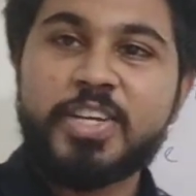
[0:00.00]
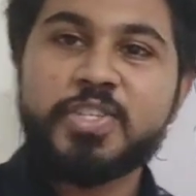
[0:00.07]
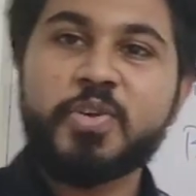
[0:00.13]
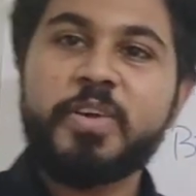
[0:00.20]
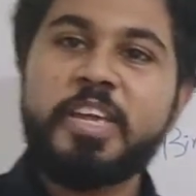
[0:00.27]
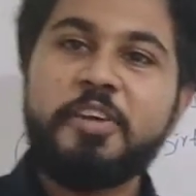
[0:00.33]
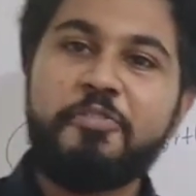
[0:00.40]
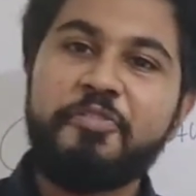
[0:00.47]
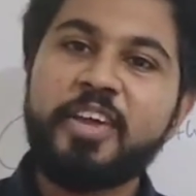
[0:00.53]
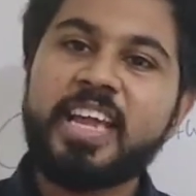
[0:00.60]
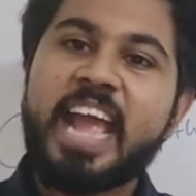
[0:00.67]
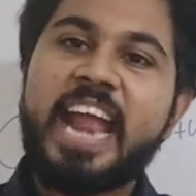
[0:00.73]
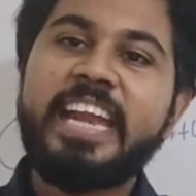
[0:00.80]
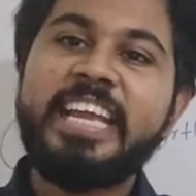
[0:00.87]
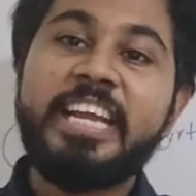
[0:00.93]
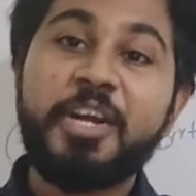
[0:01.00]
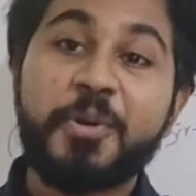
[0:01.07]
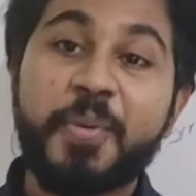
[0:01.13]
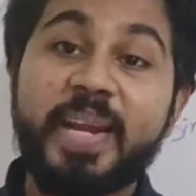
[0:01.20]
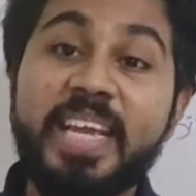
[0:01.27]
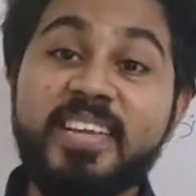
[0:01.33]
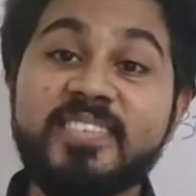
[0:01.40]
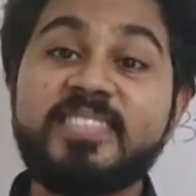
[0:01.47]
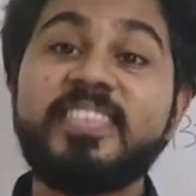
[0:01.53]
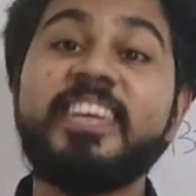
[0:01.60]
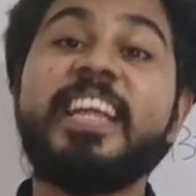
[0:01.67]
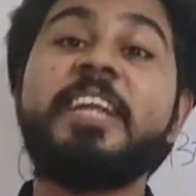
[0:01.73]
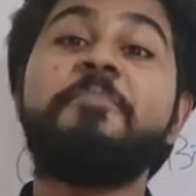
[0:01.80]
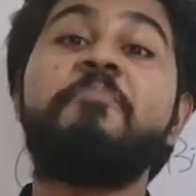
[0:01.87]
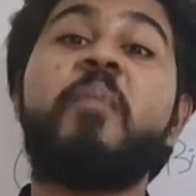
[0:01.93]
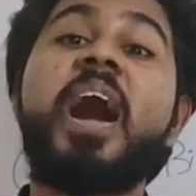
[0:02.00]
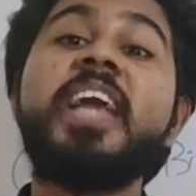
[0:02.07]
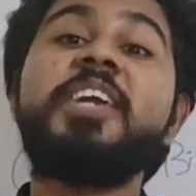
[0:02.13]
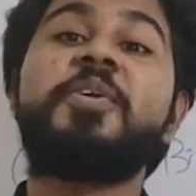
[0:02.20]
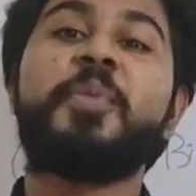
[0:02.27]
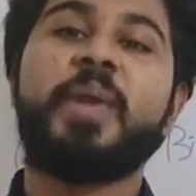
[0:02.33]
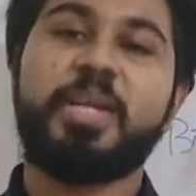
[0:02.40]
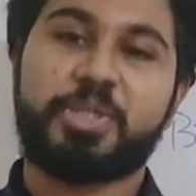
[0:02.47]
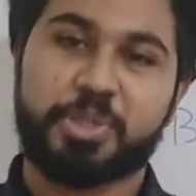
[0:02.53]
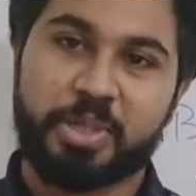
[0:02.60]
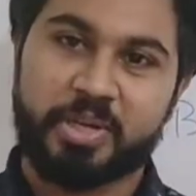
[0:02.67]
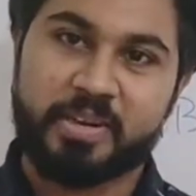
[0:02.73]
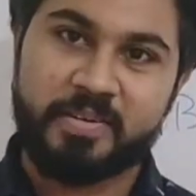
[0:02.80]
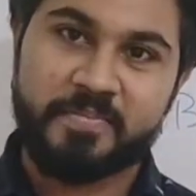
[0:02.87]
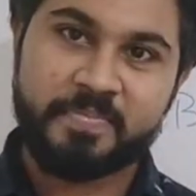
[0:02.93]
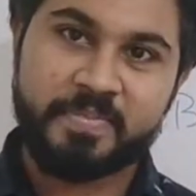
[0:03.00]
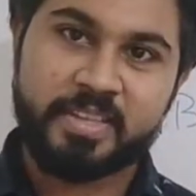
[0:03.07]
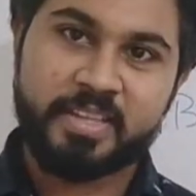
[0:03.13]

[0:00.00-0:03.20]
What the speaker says: So if we can increase the net migration,